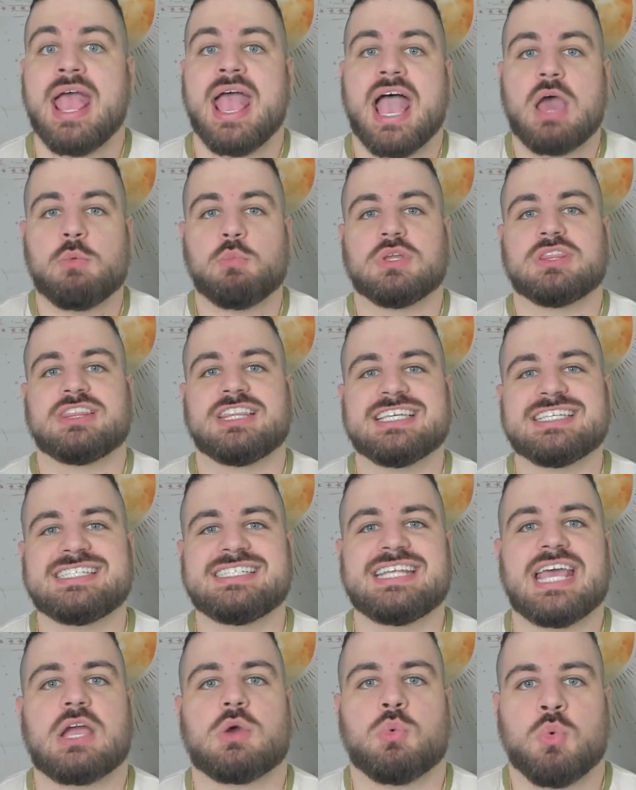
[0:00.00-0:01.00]
And what this
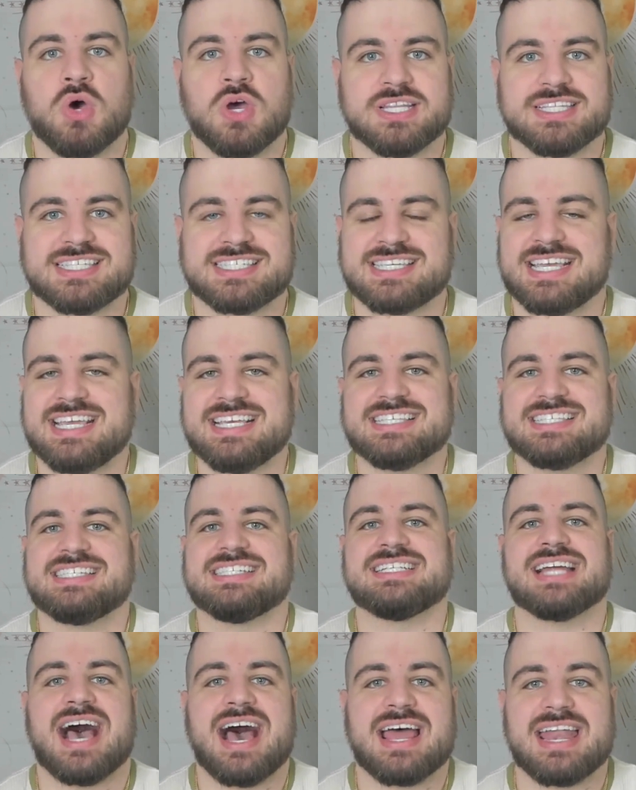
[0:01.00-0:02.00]
deck wants is
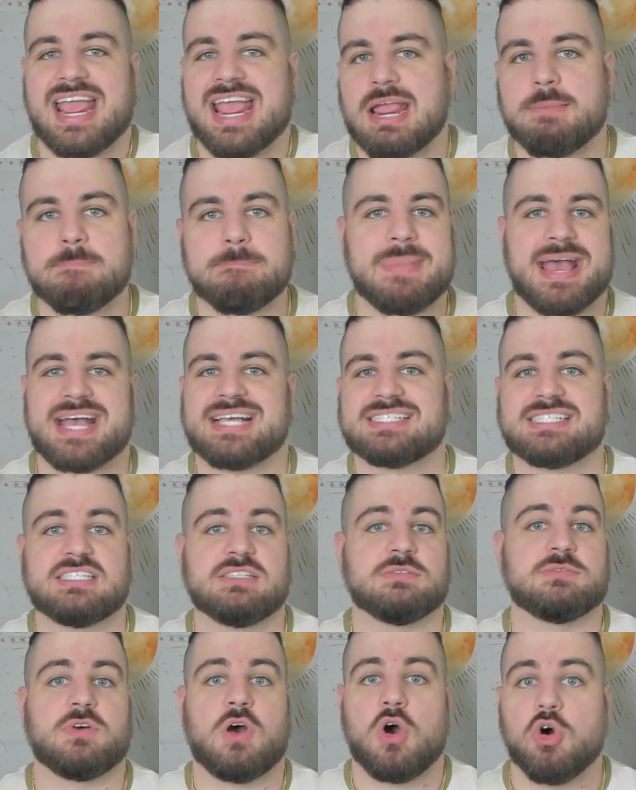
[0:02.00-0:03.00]
not a
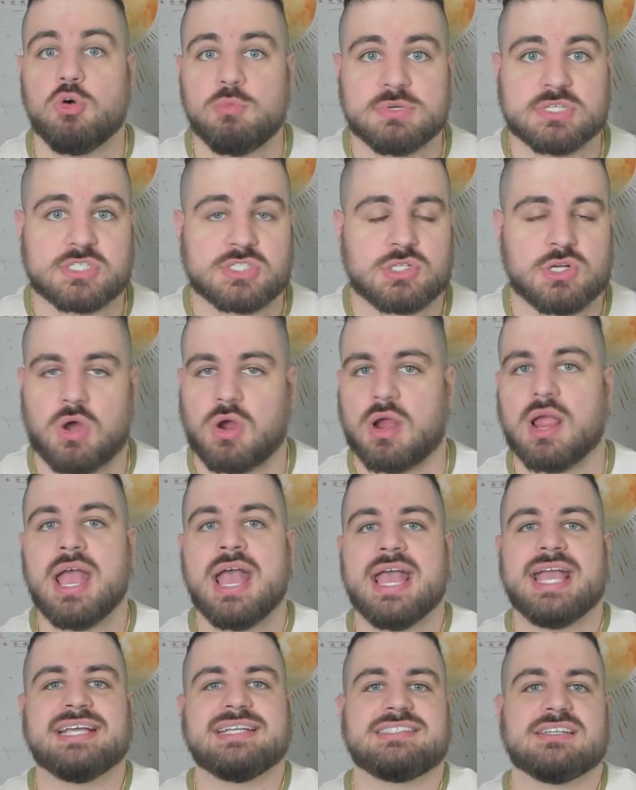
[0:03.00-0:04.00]
massive Omastar.
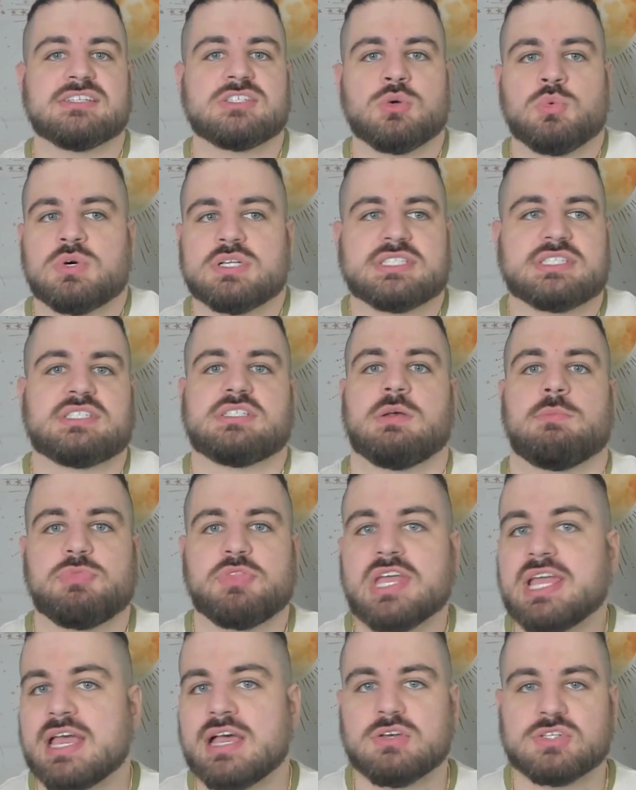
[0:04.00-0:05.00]
It doesn't want
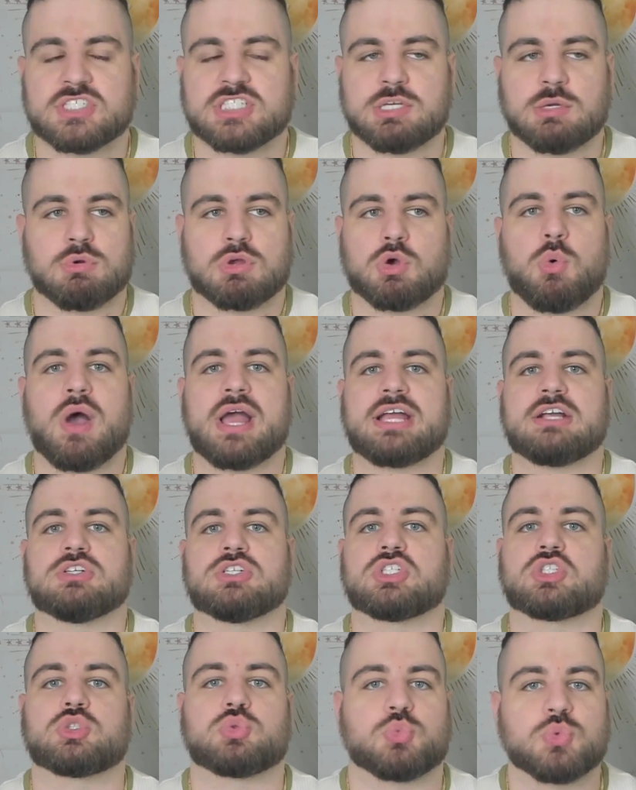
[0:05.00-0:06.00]
something else that
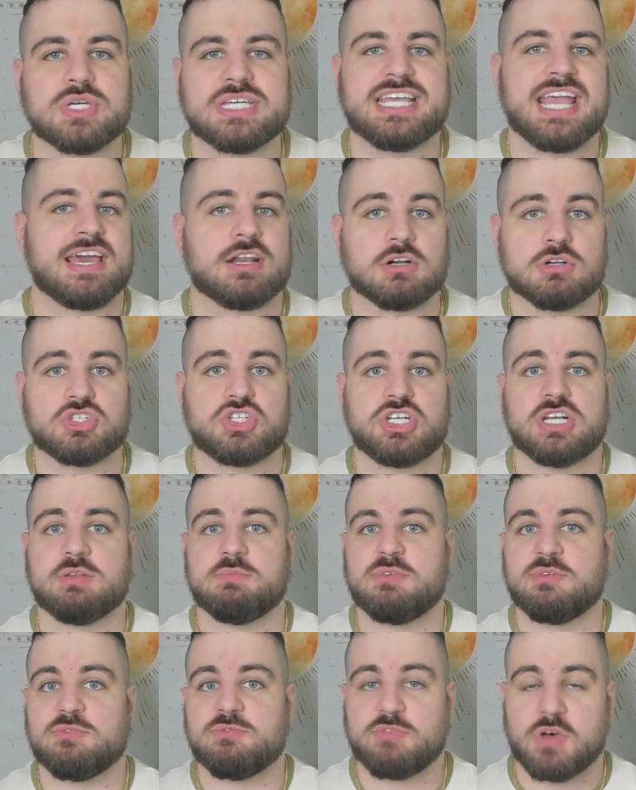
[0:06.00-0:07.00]
requires 3 energy to
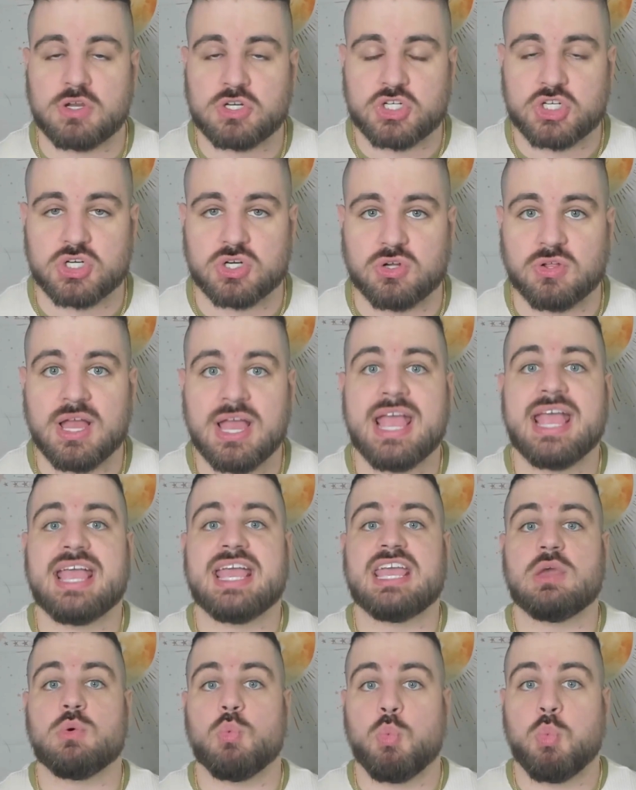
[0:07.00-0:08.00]
be functional.
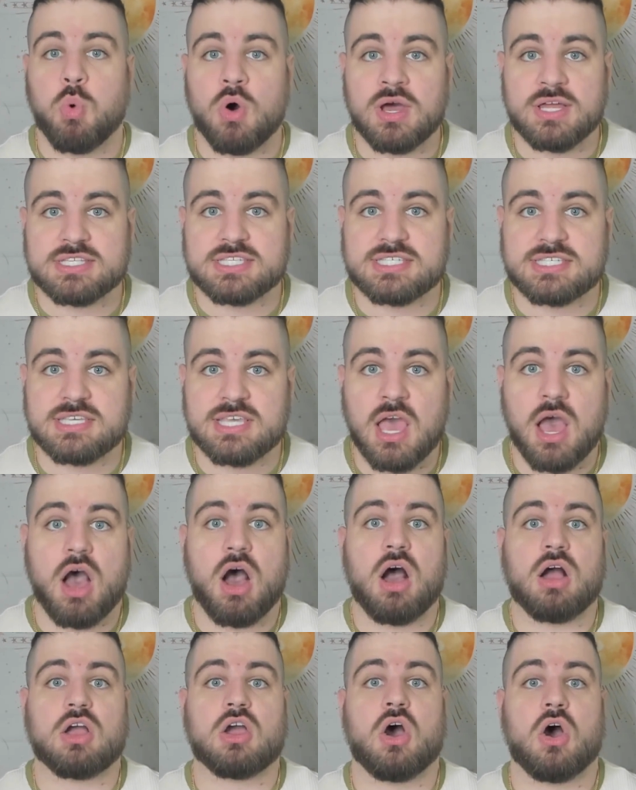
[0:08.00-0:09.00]
It wants
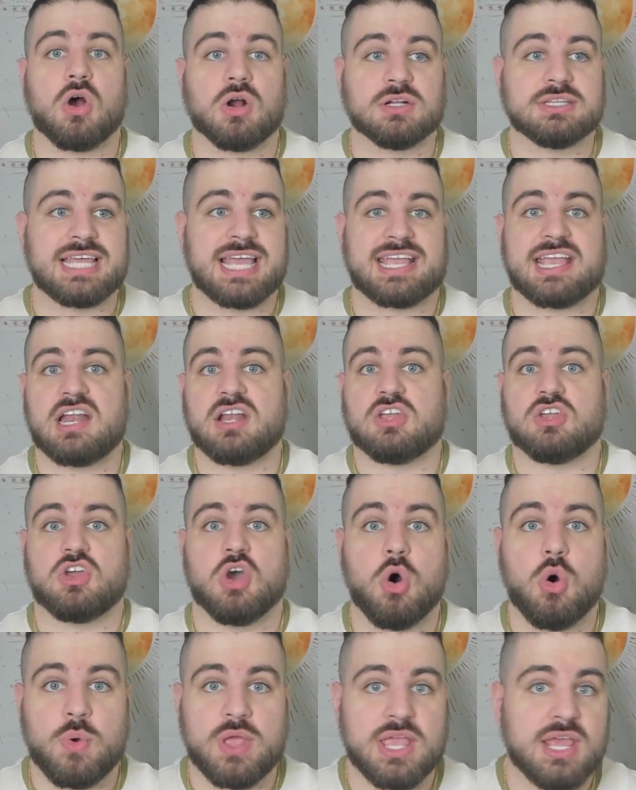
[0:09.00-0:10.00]
a card that can
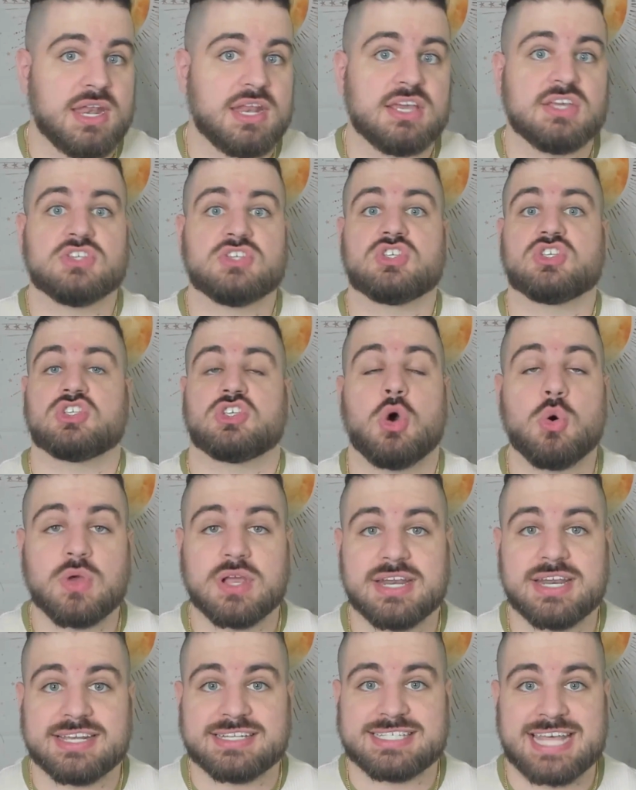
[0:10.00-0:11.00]
go in, soak
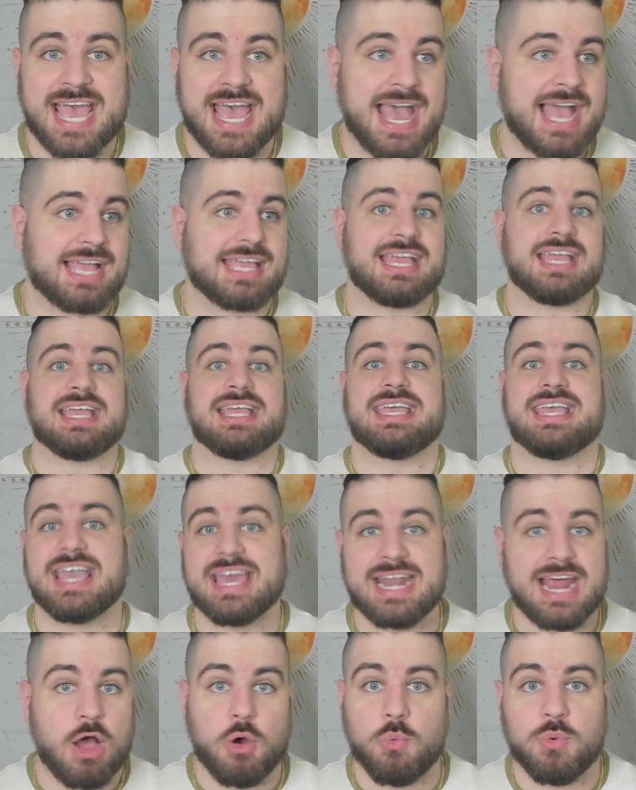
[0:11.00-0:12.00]
an attack,
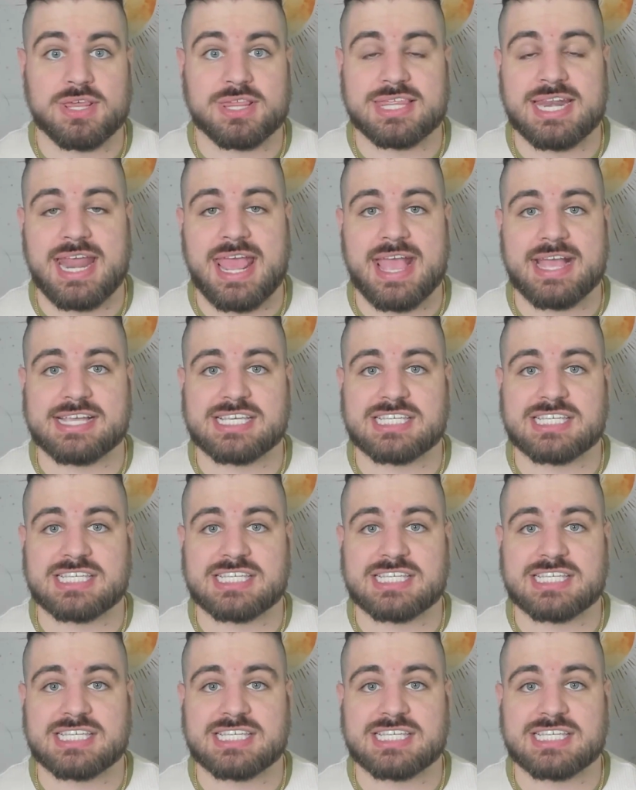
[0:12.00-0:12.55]
get out with an X